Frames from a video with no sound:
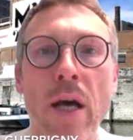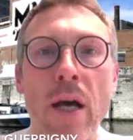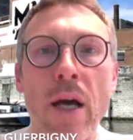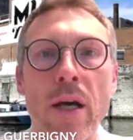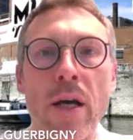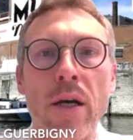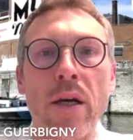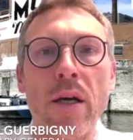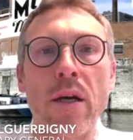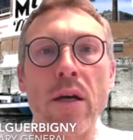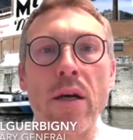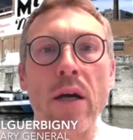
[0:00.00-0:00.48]

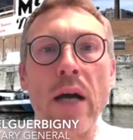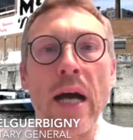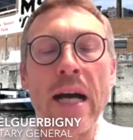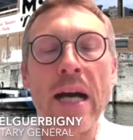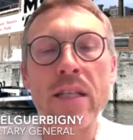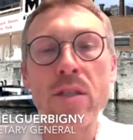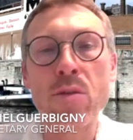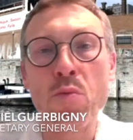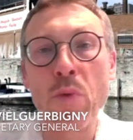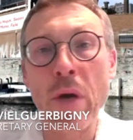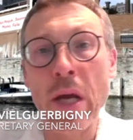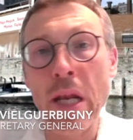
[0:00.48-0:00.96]

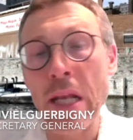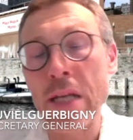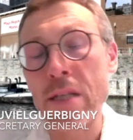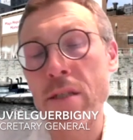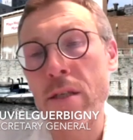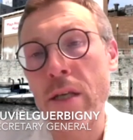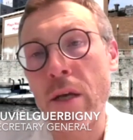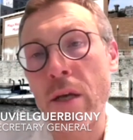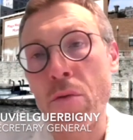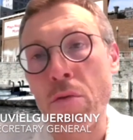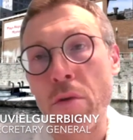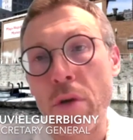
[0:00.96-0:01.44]
as well
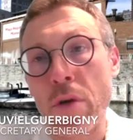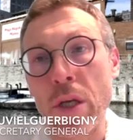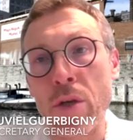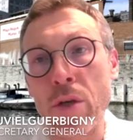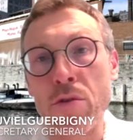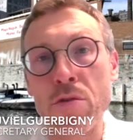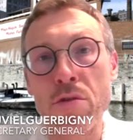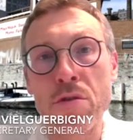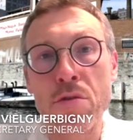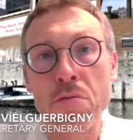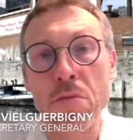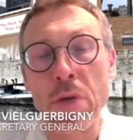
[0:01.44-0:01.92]
as our
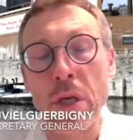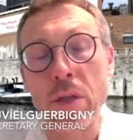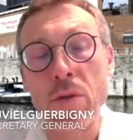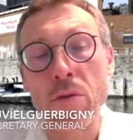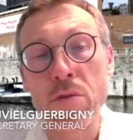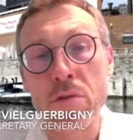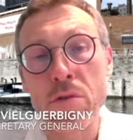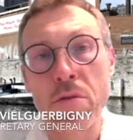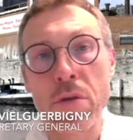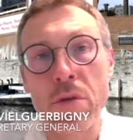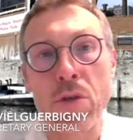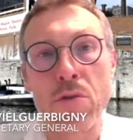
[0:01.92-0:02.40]
industry and
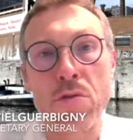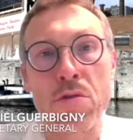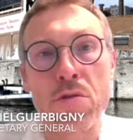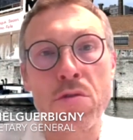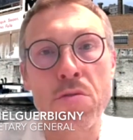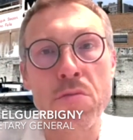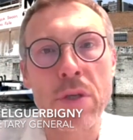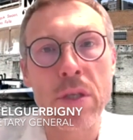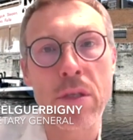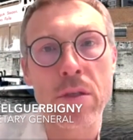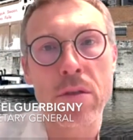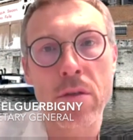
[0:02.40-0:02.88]
other
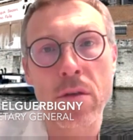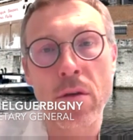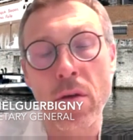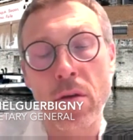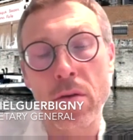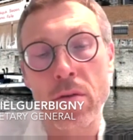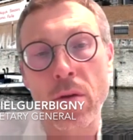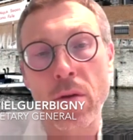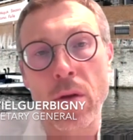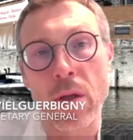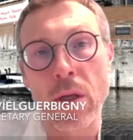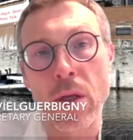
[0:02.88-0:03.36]
industries,
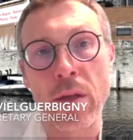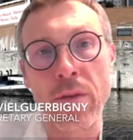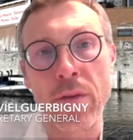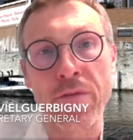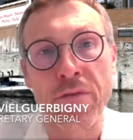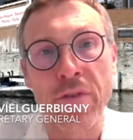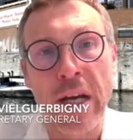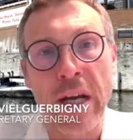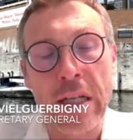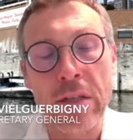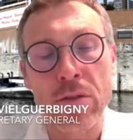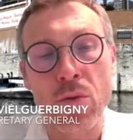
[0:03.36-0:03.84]
in
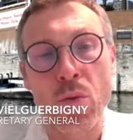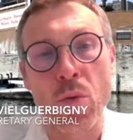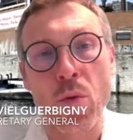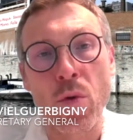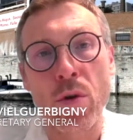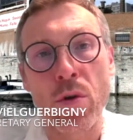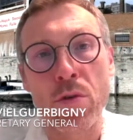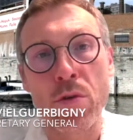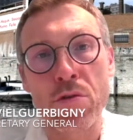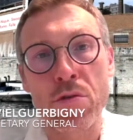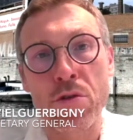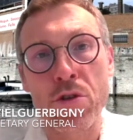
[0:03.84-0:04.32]
fact, the
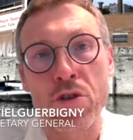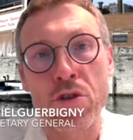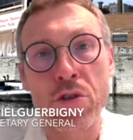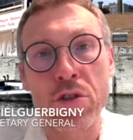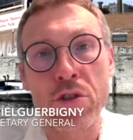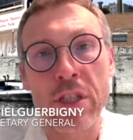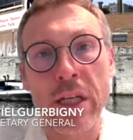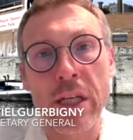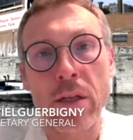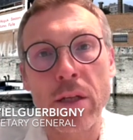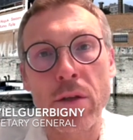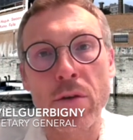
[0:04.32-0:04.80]
whole construction
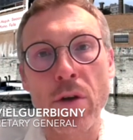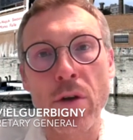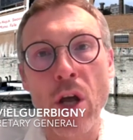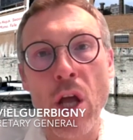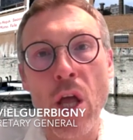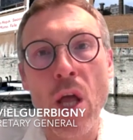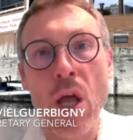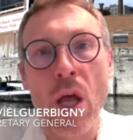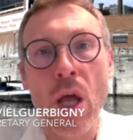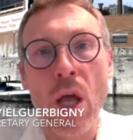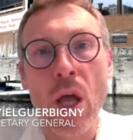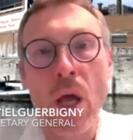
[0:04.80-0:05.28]
sector,
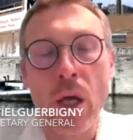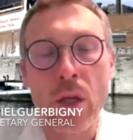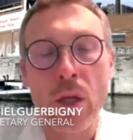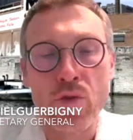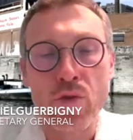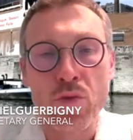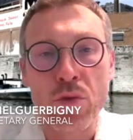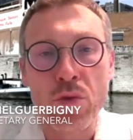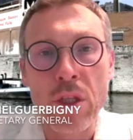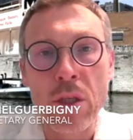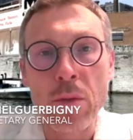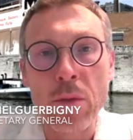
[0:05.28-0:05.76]

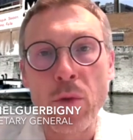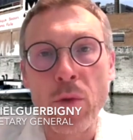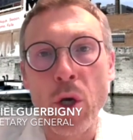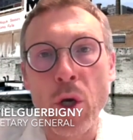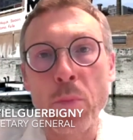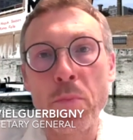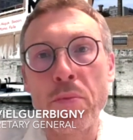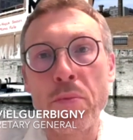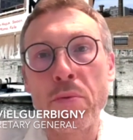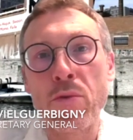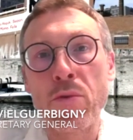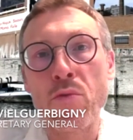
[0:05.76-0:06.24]
to team
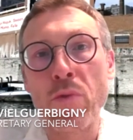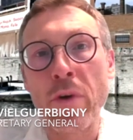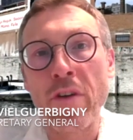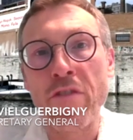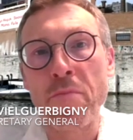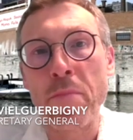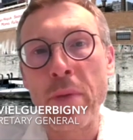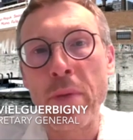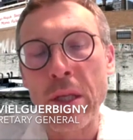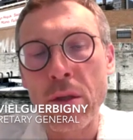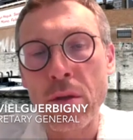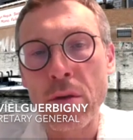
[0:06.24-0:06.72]
up, to
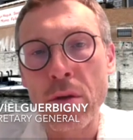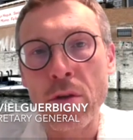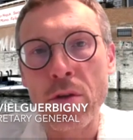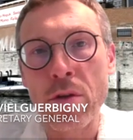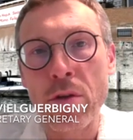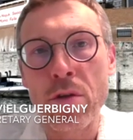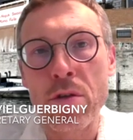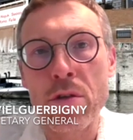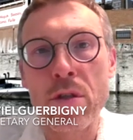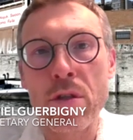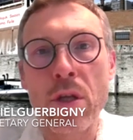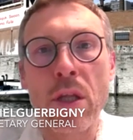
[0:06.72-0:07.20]
have better
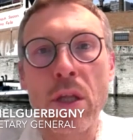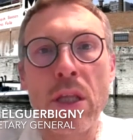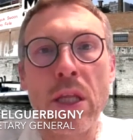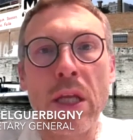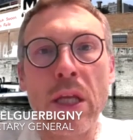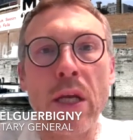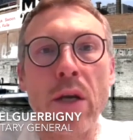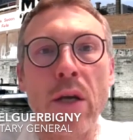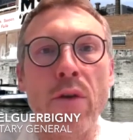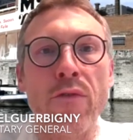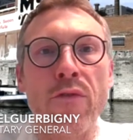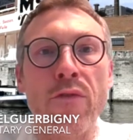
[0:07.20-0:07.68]

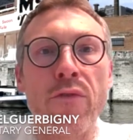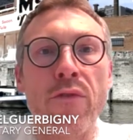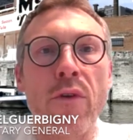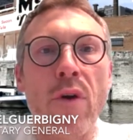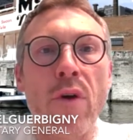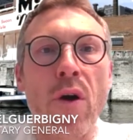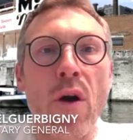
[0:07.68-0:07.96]
understanding of